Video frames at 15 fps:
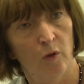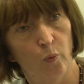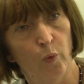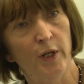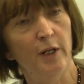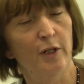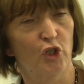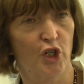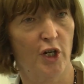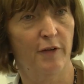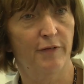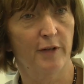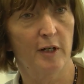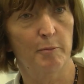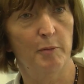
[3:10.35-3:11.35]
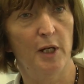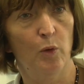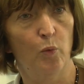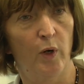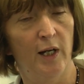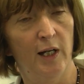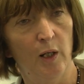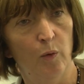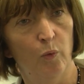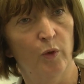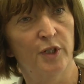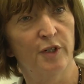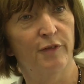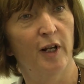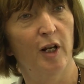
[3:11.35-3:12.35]
We in Sheffield, meanwhile,
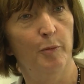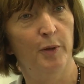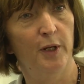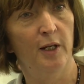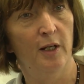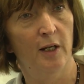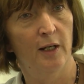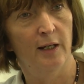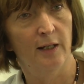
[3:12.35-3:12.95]
were developing